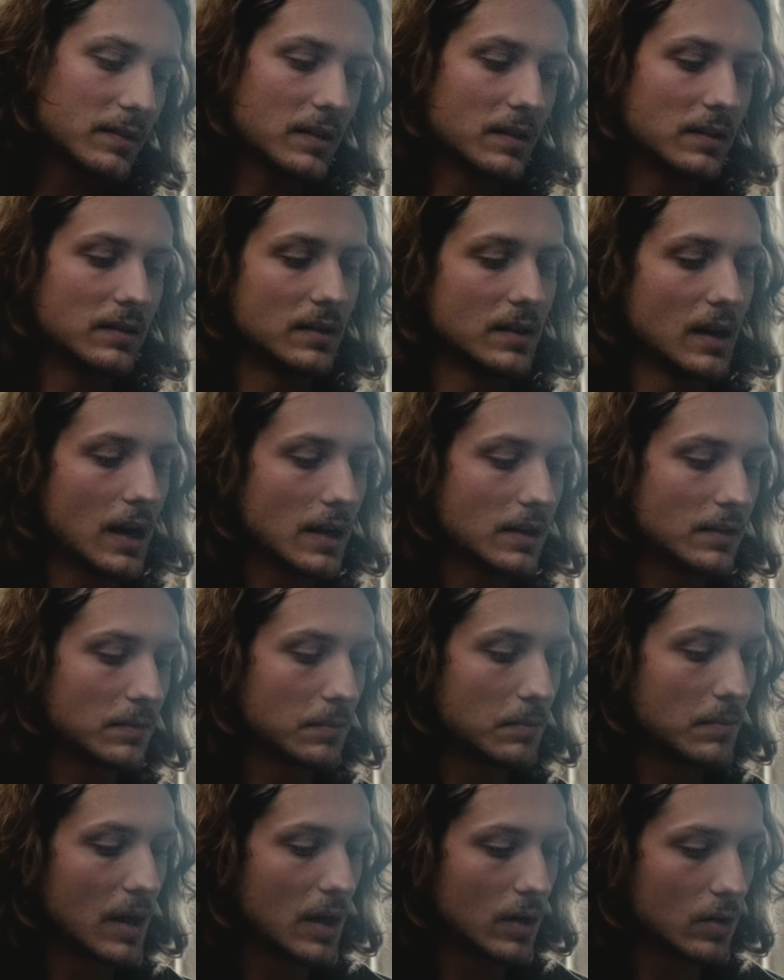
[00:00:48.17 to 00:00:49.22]
these nice
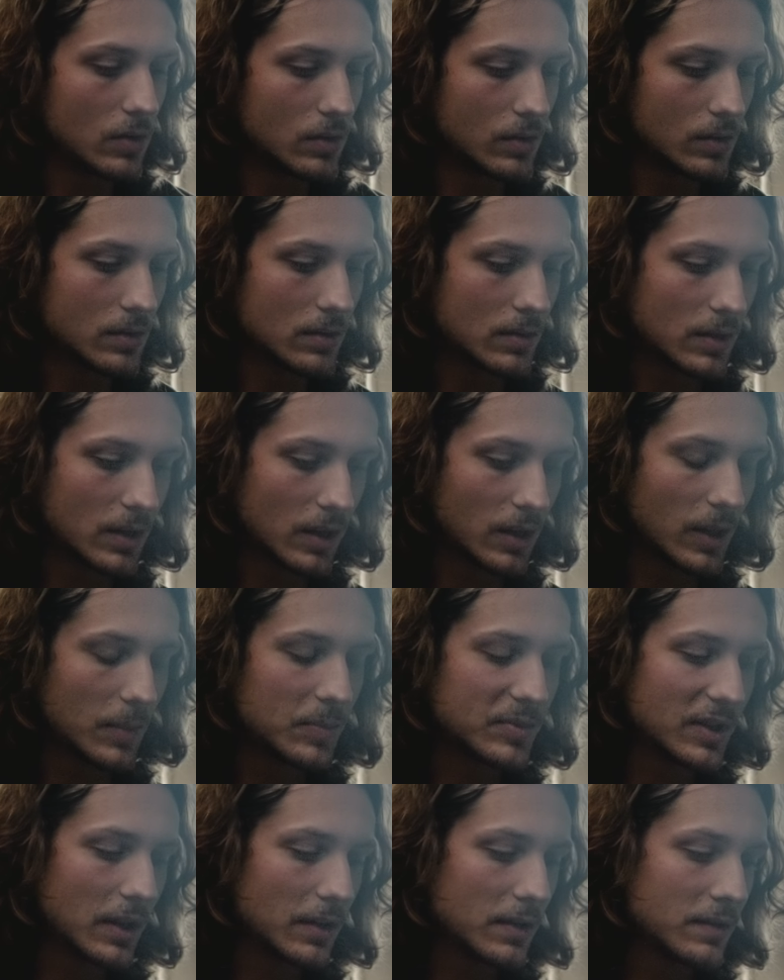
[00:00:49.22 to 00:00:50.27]
metal
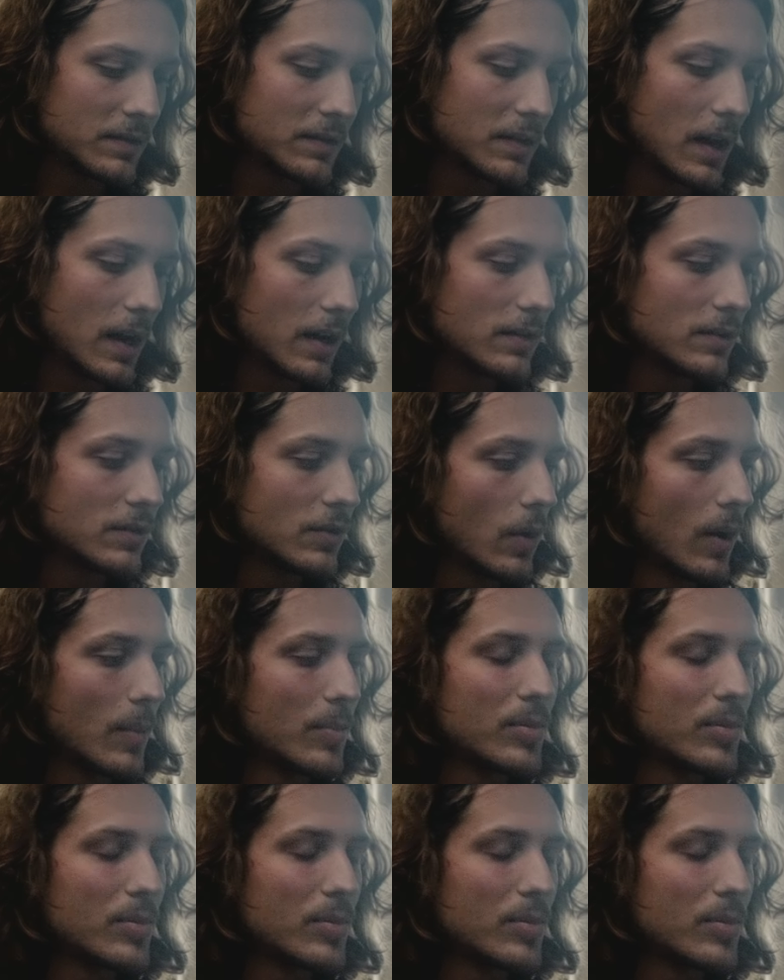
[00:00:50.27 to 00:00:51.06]
clips on the side, so I